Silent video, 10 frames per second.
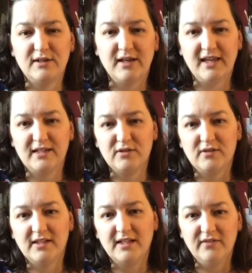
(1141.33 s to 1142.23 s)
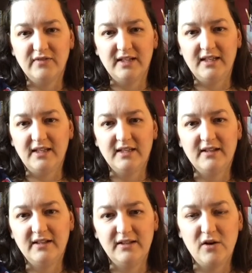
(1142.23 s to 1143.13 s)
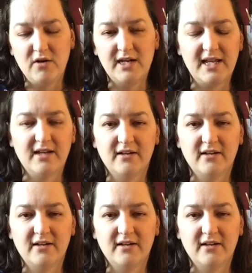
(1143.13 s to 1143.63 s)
looking at all the lovely yarny